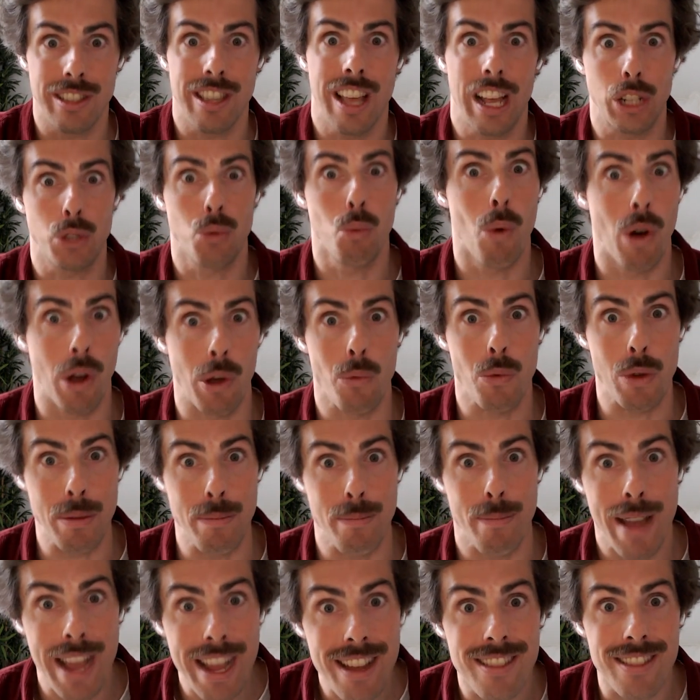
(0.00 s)
That's why we
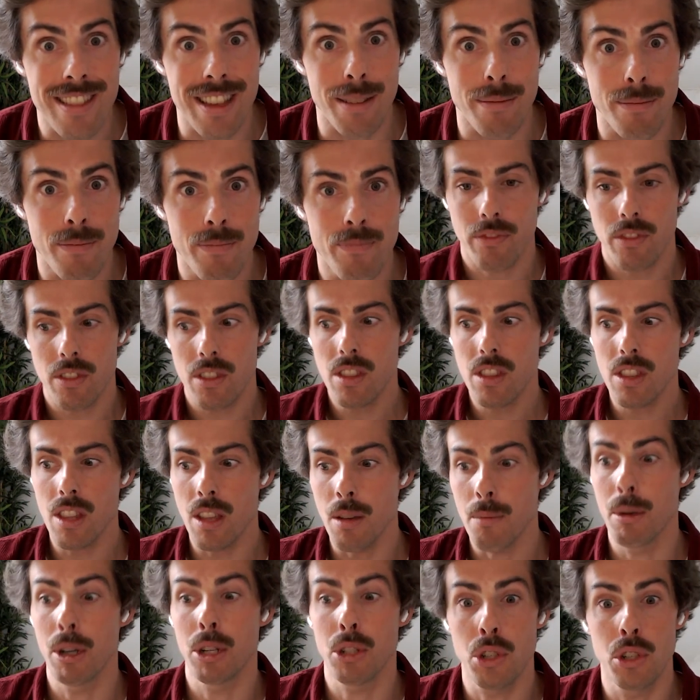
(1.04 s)
make them.
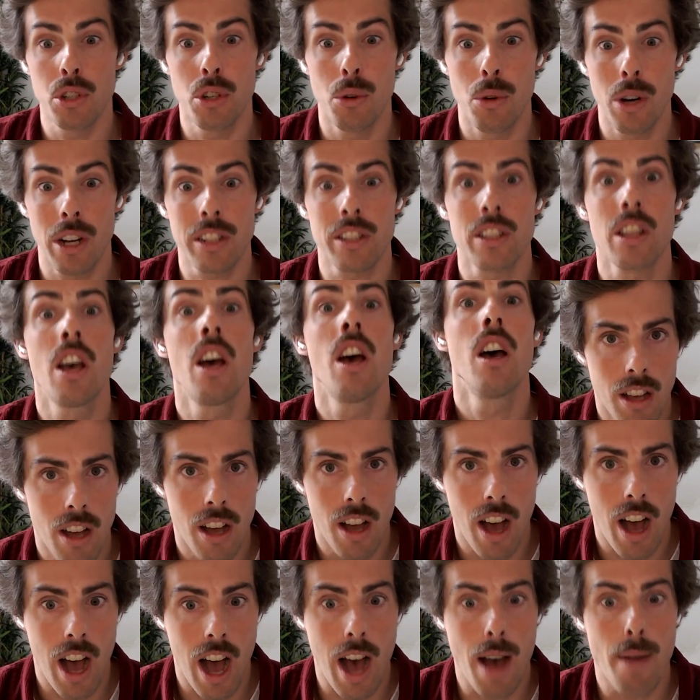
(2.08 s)
But you know what?
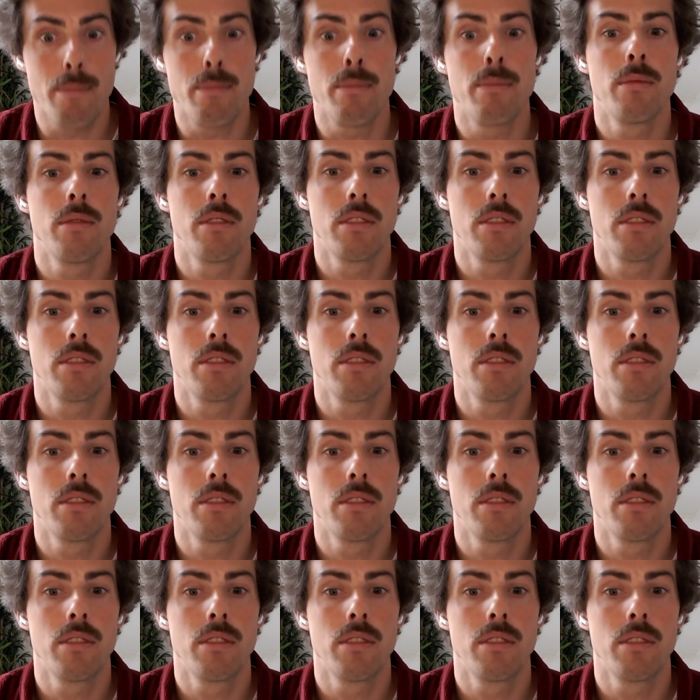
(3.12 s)
I'm